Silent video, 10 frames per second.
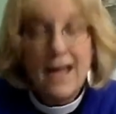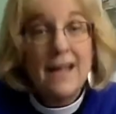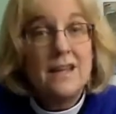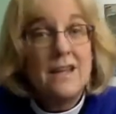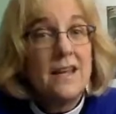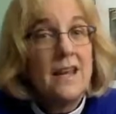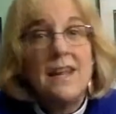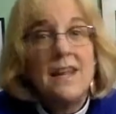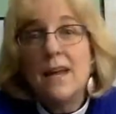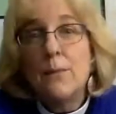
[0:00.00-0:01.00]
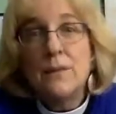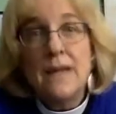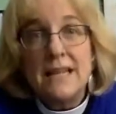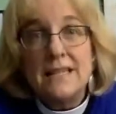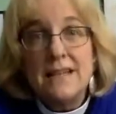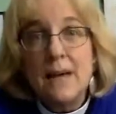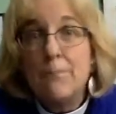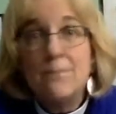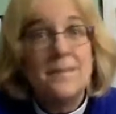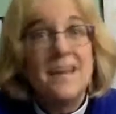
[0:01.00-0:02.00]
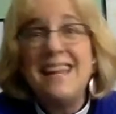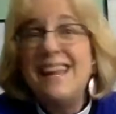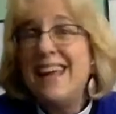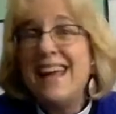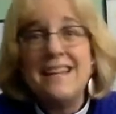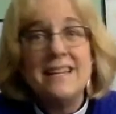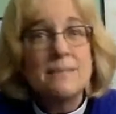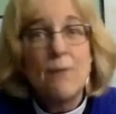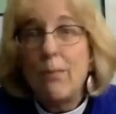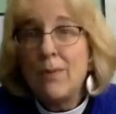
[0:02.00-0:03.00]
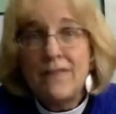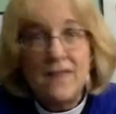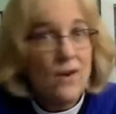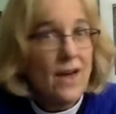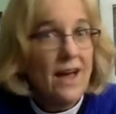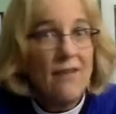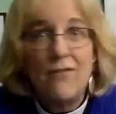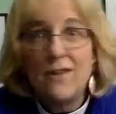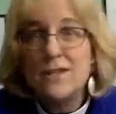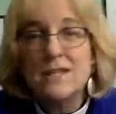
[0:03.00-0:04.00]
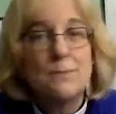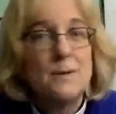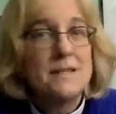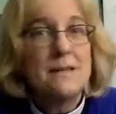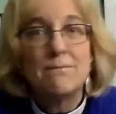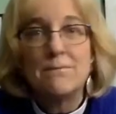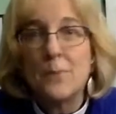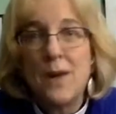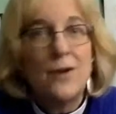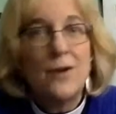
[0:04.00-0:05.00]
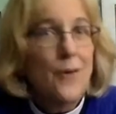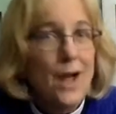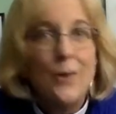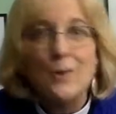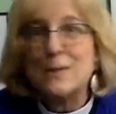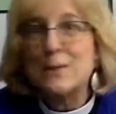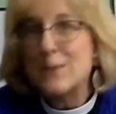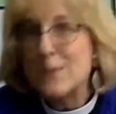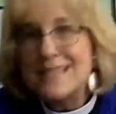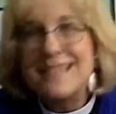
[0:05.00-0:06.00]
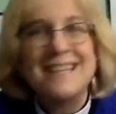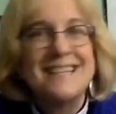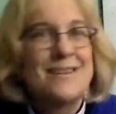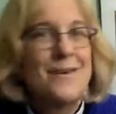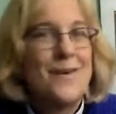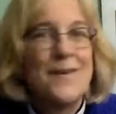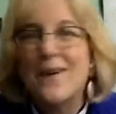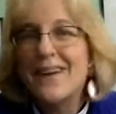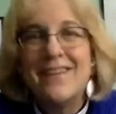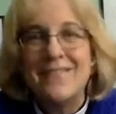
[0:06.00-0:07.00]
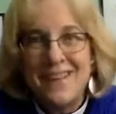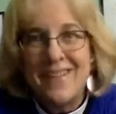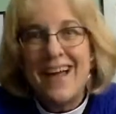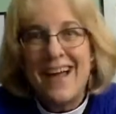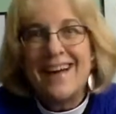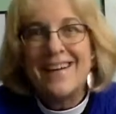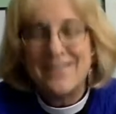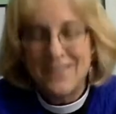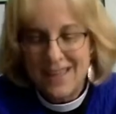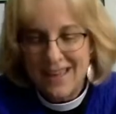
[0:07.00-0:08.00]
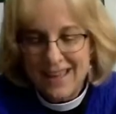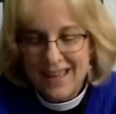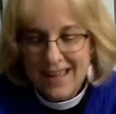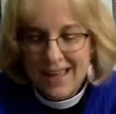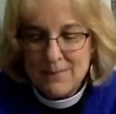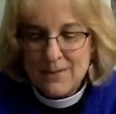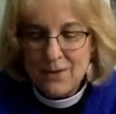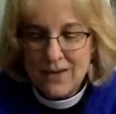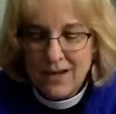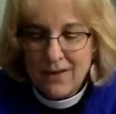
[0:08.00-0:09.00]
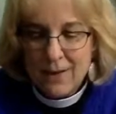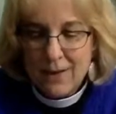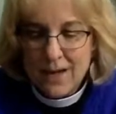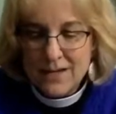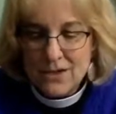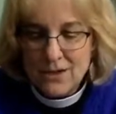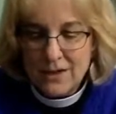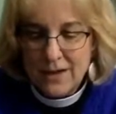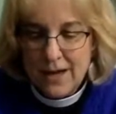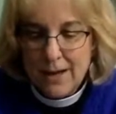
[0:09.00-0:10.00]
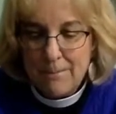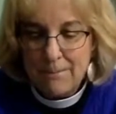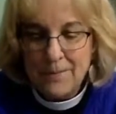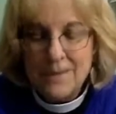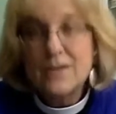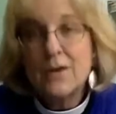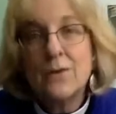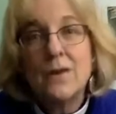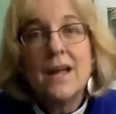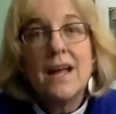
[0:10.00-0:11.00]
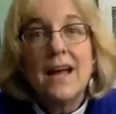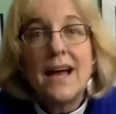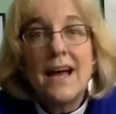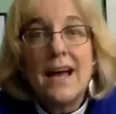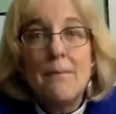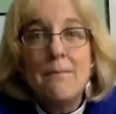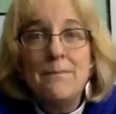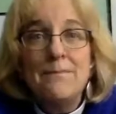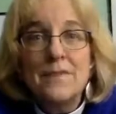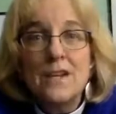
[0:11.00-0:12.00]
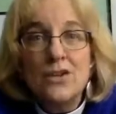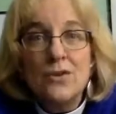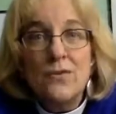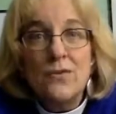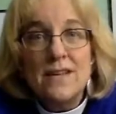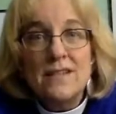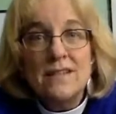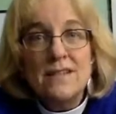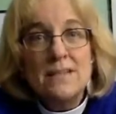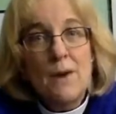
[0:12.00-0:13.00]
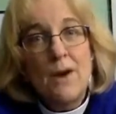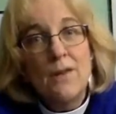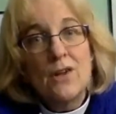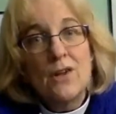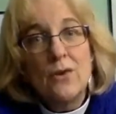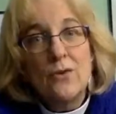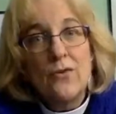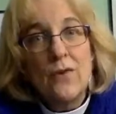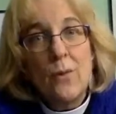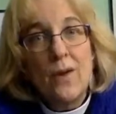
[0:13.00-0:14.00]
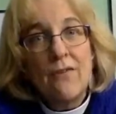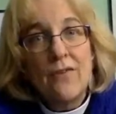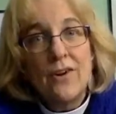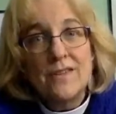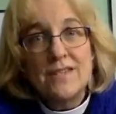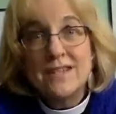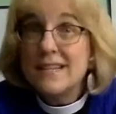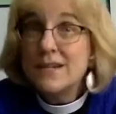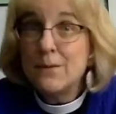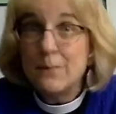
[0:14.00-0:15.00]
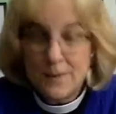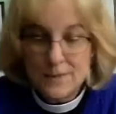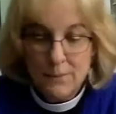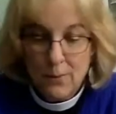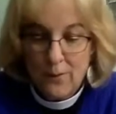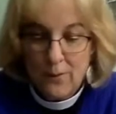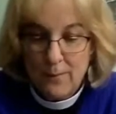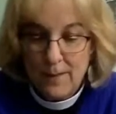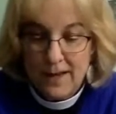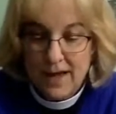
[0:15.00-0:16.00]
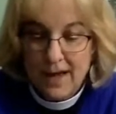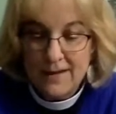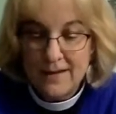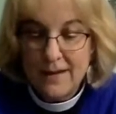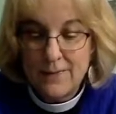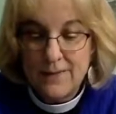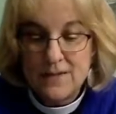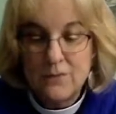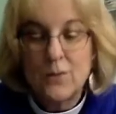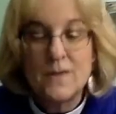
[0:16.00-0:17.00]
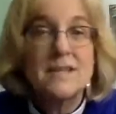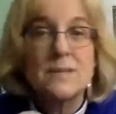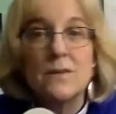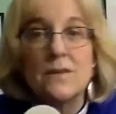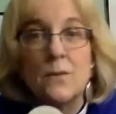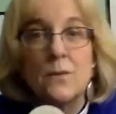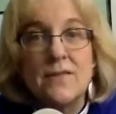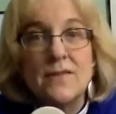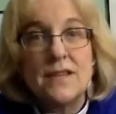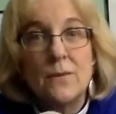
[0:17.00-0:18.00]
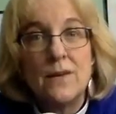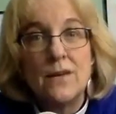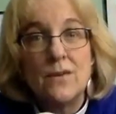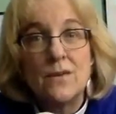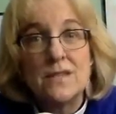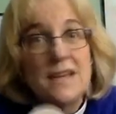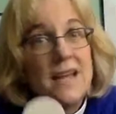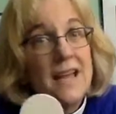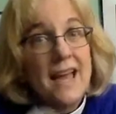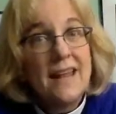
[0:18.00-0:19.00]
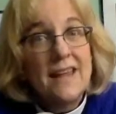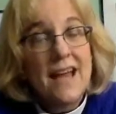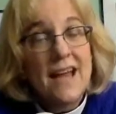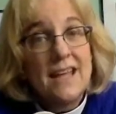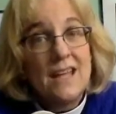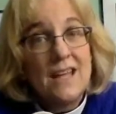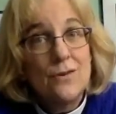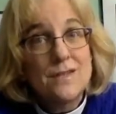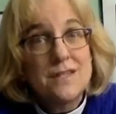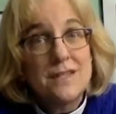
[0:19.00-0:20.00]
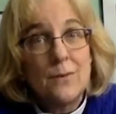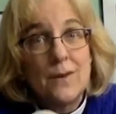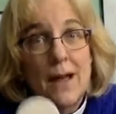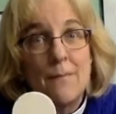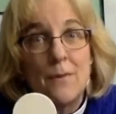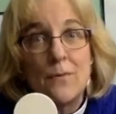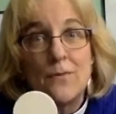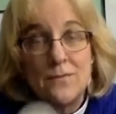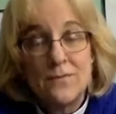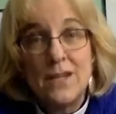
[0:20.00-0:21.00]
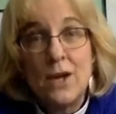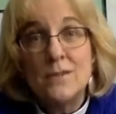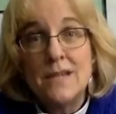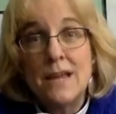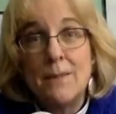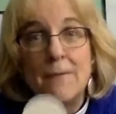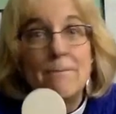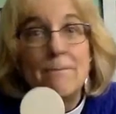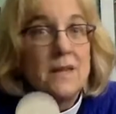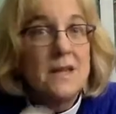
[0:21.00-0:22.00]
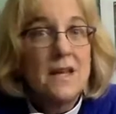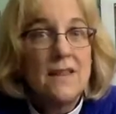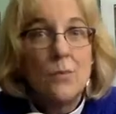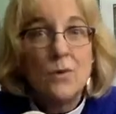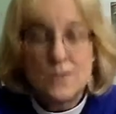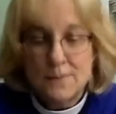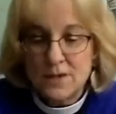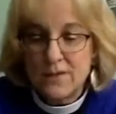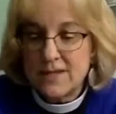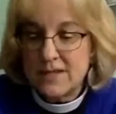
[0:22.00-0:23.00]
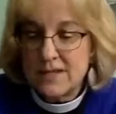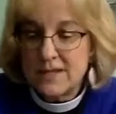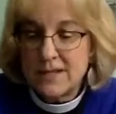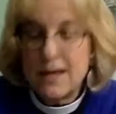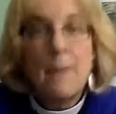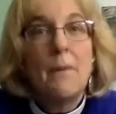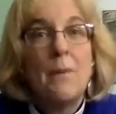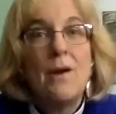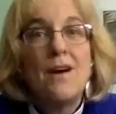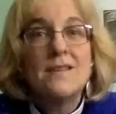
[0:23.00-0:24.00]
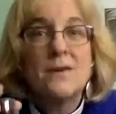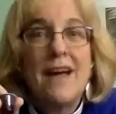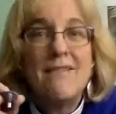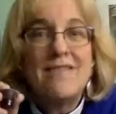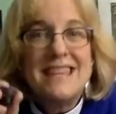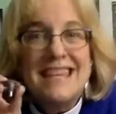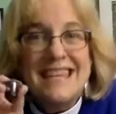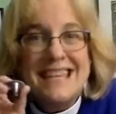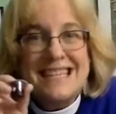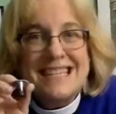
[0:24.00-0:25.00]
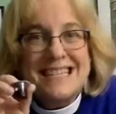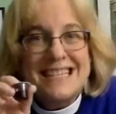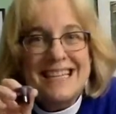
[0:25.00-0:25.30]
And any kind of plate, uh, any any small plate that you have, just put some bread or crackers or tortillas or whatever you have. Um, so here I, I took. Um, so I'm gluten free. So this is part of a gluten free wafer. So that's that's important for me. And uh, this, of course, is one of the wafers that we use and, and I use when I'm videotaping the worship services. But we also have these.